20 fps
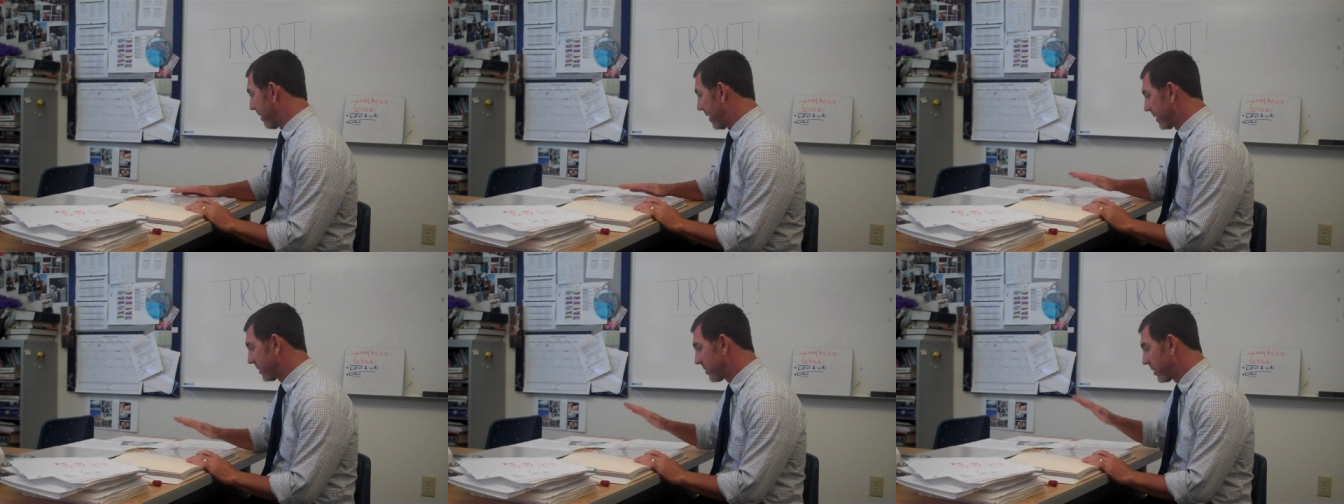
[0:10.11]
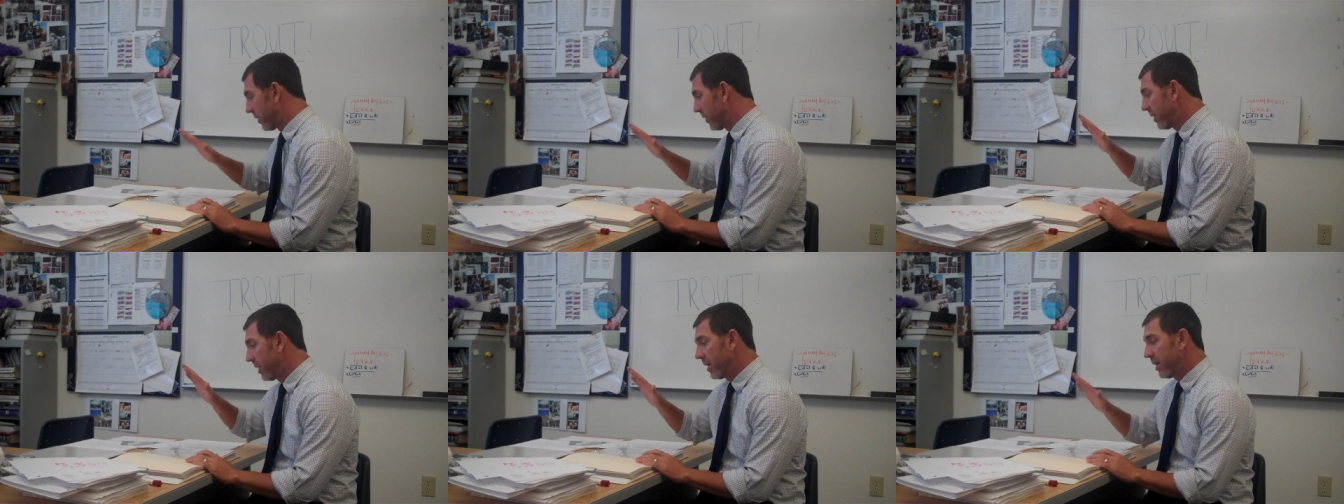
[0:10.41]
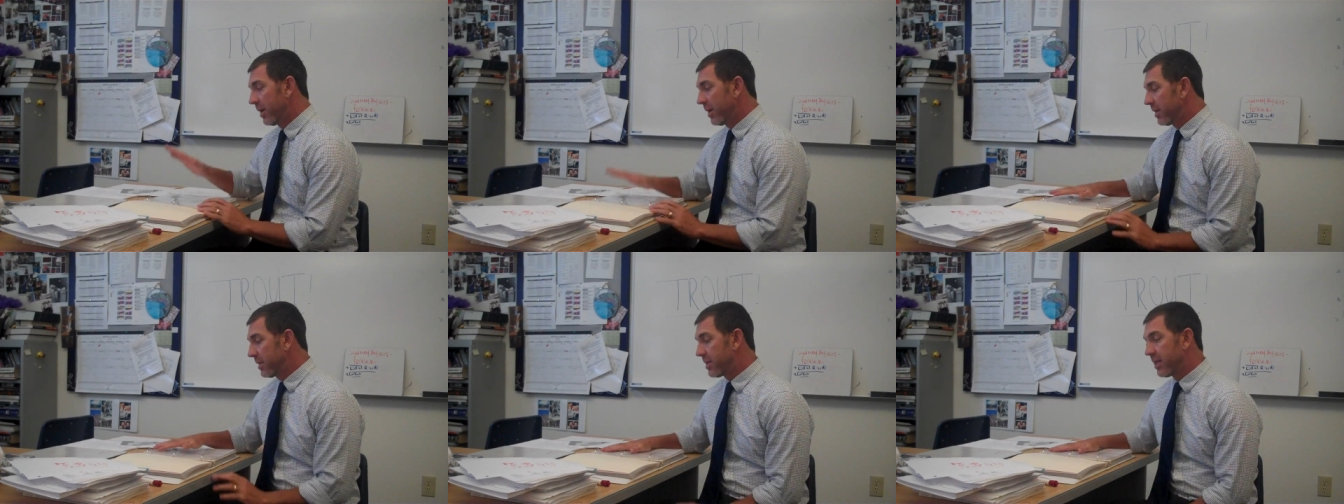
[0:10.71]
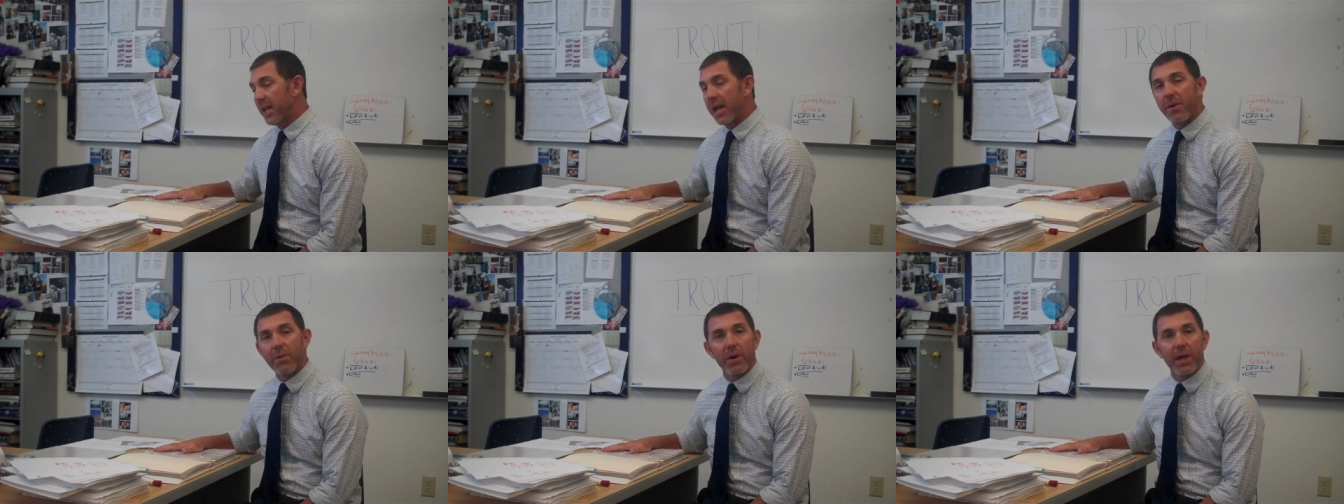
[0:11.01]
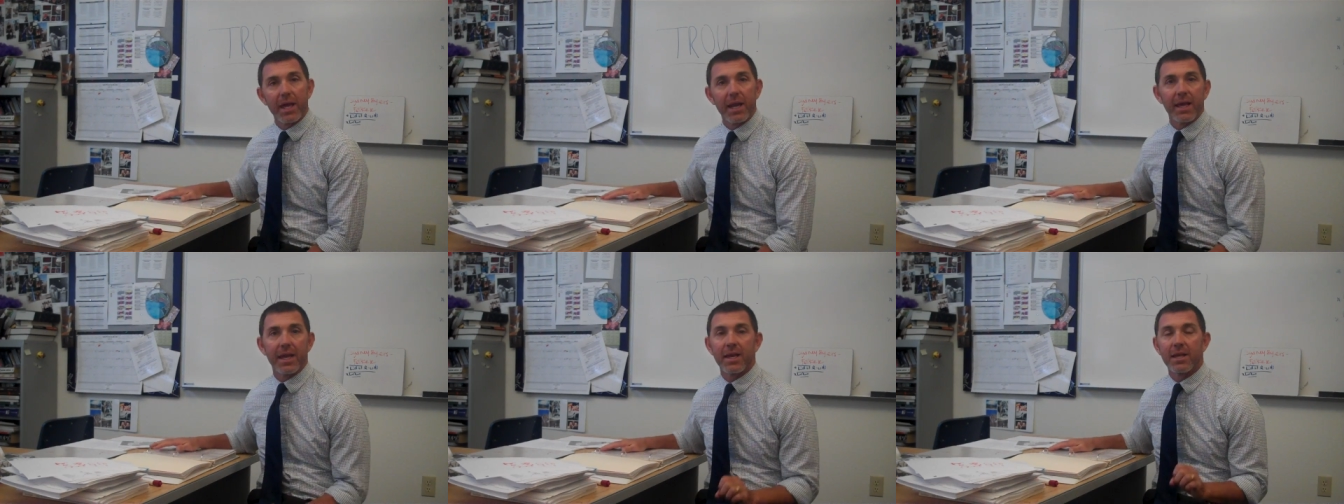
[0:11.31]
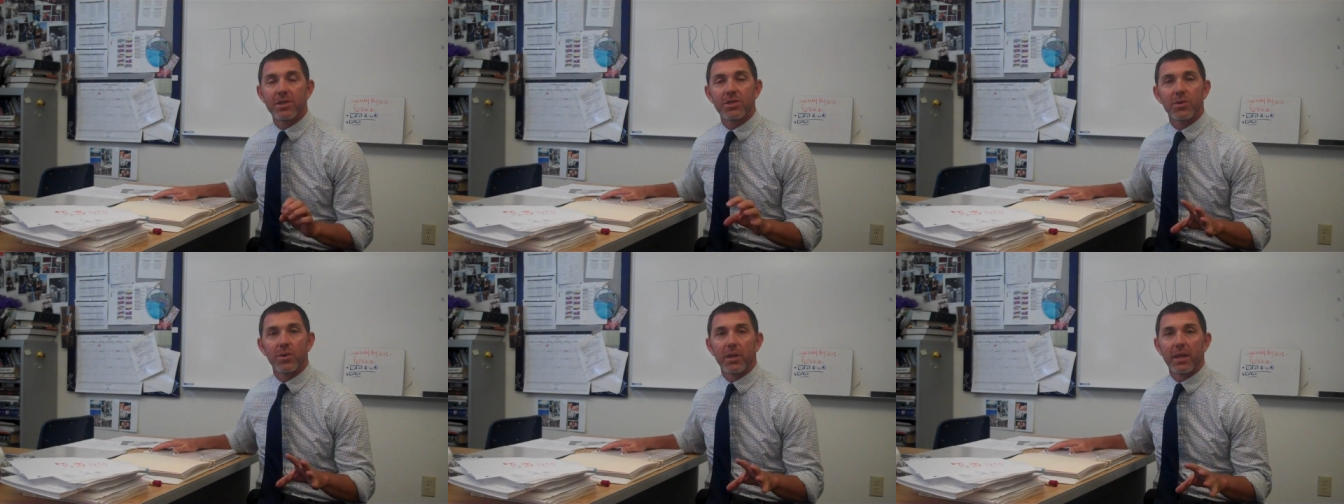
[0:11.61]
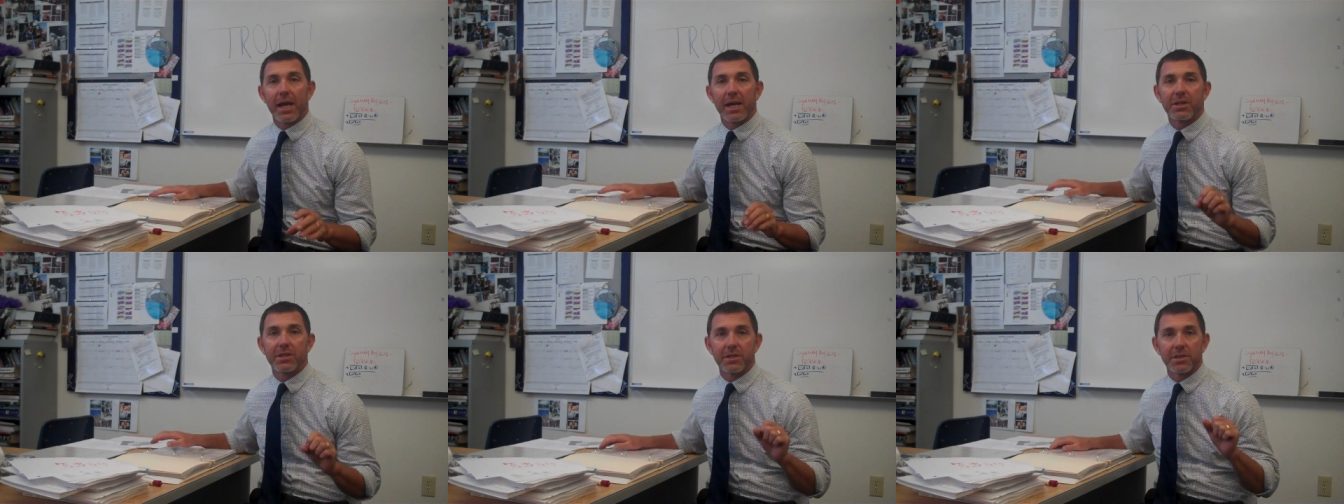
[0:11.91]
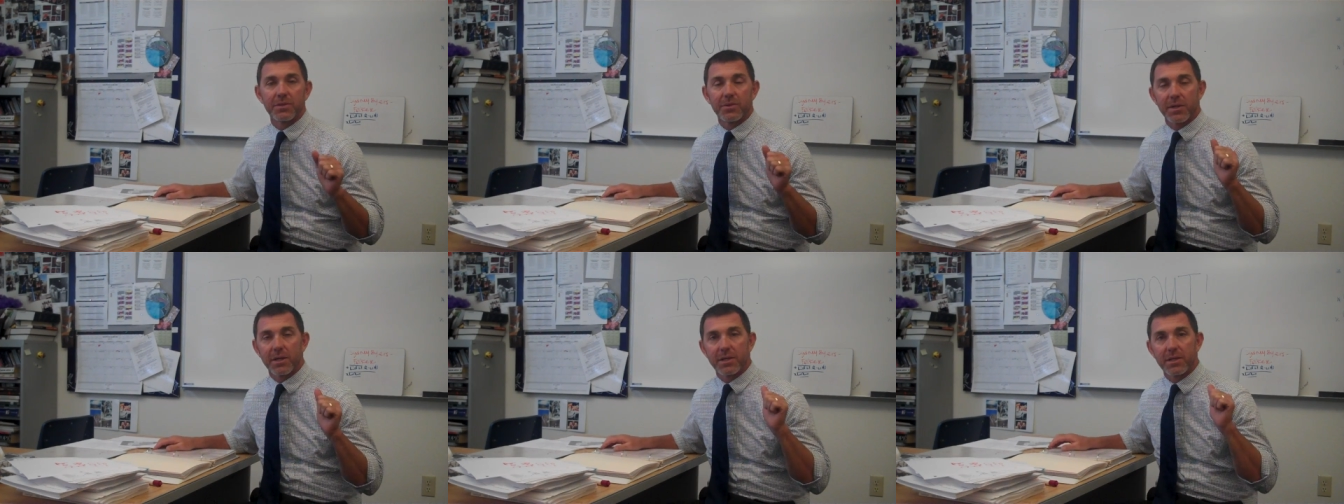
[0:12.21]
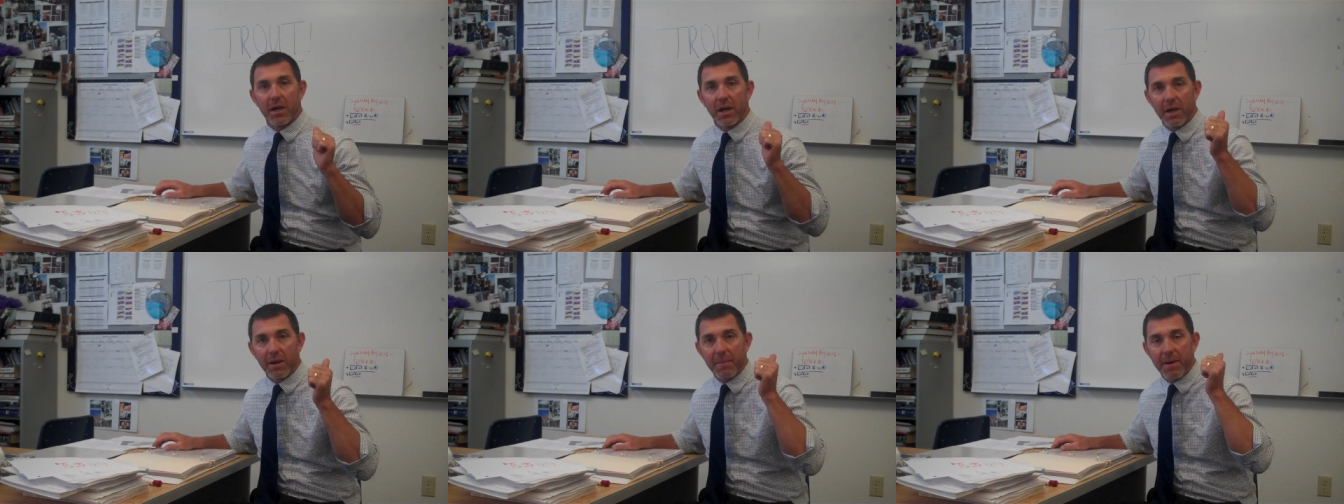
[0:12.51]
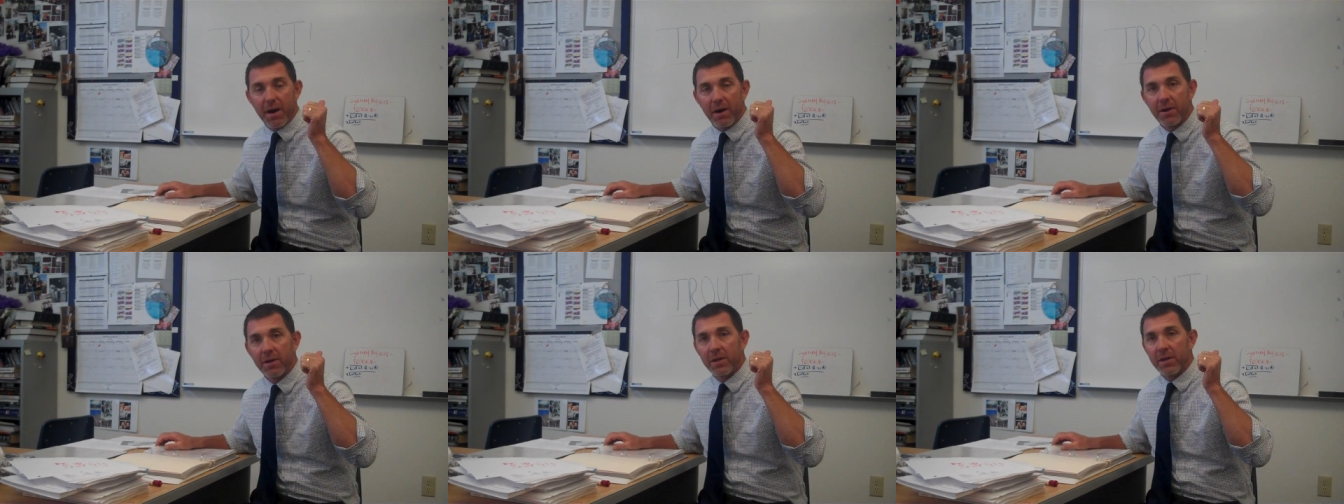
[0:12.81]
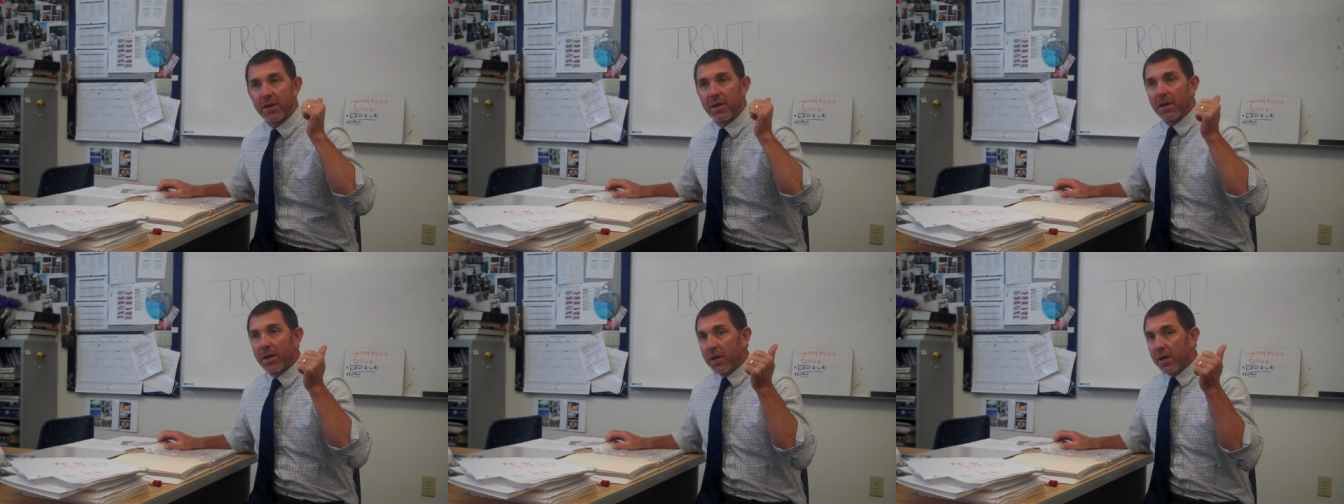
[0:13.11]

All right, so today we're getting into elections. We're going to talk about